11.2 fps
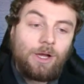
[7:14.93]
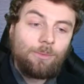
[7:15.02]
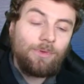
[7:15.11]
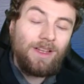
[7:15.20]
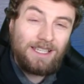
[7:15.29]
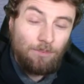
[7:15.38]

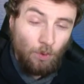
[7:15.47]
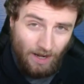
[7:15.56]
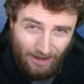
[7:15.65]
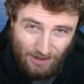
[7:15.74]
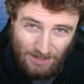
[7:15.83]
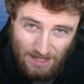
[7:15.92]
but that's more
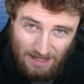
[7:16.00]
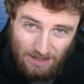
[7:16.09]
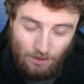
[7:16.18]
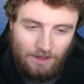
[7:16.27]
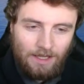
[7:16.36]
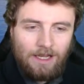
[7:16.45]
RNG to
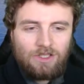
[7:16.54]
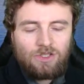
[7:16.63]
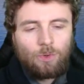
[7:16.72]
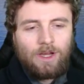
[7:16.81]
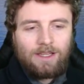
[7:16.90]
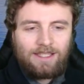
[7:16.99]
it.
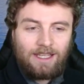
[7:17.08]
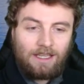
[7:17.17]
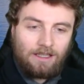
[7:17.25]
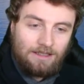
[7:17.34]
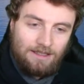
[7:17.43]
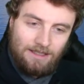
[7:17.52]
So to get
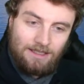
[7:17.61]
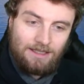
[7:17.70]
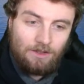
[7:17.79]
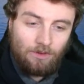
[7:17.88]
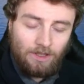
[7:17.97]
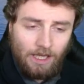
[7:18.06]

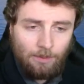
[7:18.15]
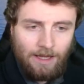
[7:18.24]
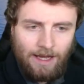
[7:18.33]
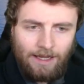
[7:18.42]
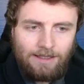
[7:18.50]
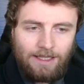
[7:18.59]
consistent, reliable
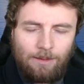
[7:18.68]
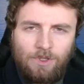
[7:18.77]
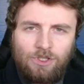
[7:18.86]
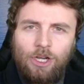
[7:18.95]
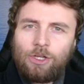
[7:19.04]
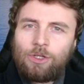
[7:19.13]
high
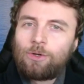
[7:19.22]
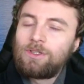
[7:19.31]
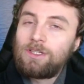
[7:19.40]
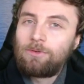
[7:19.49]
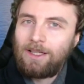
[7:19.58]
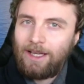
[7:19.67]
damage, you're going
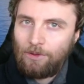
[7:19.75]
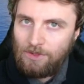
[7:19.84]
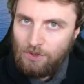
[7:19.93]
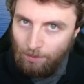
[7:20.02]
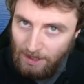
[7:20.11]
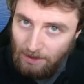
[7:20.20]
to rely on the
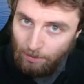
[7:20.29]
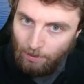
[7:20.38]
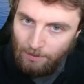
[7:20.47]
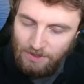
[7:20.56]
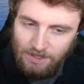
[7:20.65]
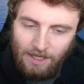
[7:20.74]
torpedo
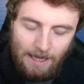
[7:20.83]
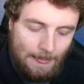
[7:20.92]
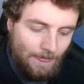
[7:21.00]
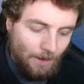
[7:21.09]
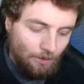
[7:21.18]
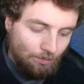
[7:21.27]
bombers.
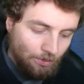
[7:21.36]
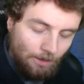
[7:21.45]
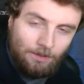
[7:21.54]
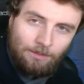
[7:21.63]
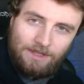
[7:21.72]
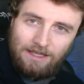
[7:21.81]
Now the
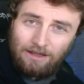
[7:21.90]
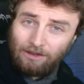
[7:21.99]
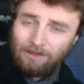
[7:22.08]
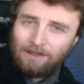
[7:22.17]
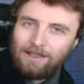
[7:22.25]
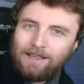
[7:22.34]
problem
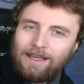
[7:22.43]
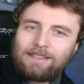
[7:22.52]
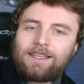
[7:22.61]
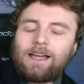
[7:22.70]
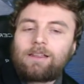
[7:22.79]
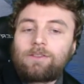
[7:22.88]
here is
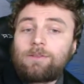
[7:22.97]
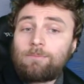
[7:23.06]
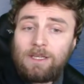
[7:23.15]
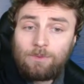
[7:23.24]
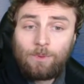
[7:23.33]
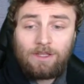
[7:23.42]
that the
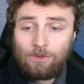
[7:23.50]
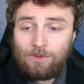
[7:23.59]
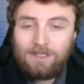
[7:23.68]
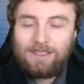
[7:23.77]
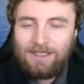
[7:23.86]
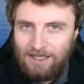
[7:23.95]
Midway
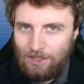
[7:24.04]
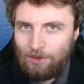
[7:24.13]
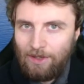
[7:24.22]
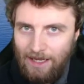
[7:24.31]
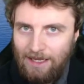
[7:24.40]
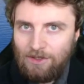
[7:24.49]
uses tier
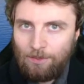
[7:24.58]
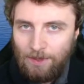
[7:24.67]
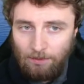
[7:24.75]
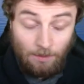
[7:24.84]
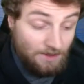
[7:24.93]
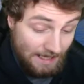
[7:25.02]
8 torpedo
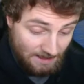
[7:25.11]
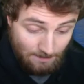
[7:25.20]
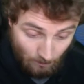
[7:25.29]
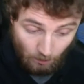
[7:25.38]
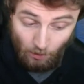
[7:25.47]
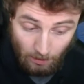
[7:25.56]
bombers, as
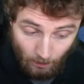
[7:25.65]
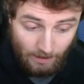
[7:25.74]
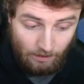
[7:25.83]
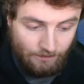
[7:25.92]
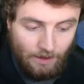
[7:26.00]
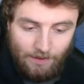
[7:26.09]
we're all aware
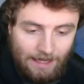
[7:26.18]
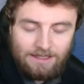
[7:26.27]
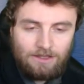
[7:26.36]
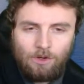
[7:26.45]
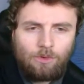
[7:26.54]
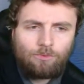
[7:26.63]
of. Now that's
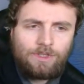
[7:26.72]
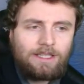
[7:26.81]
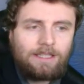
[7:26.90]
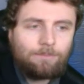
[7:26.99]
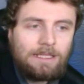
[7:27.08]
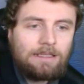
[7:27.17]
not
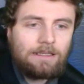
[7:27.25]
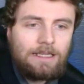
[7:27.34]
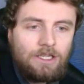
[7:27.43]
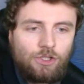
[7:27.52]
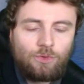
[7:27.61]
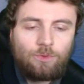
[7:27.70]
really been an
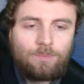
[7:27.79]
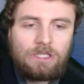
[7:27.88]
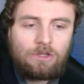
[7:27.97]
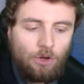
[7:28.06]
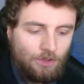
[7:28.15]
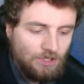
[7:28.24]
issue
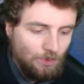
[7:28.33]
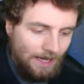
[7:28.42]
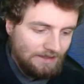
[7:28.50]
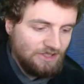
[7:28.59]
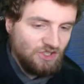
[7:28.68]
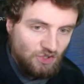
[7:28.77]
because you
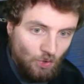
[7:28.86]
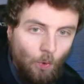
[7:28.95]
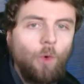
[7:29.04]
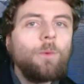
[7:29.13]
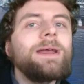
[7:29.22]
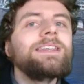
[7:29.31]
had
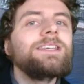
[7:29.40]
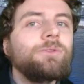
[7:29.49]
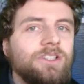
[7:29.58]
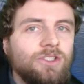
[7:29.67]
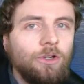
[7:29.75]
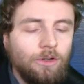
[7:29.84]
so many
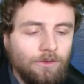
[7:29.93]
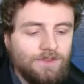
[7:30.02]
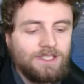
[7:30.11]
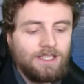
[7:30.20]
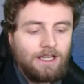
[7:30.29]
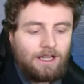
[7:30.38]
reserves,